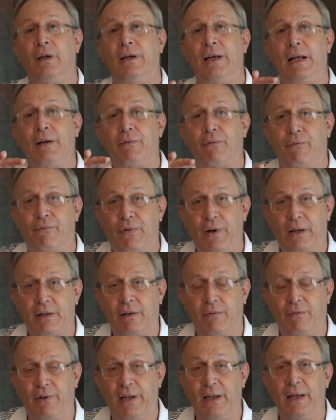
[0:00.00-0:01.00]
it
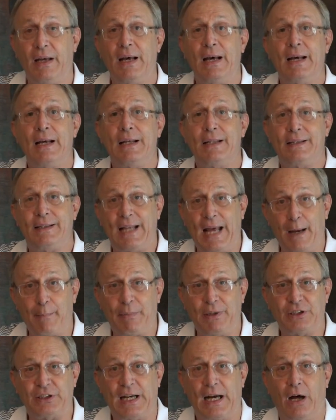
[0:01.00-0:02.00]
effectively
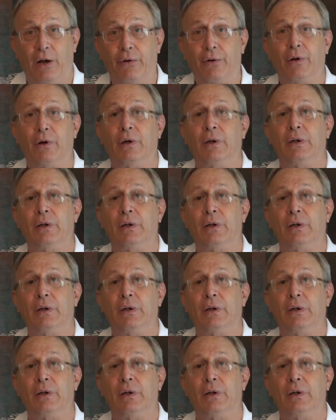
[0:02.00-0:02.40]
dampens out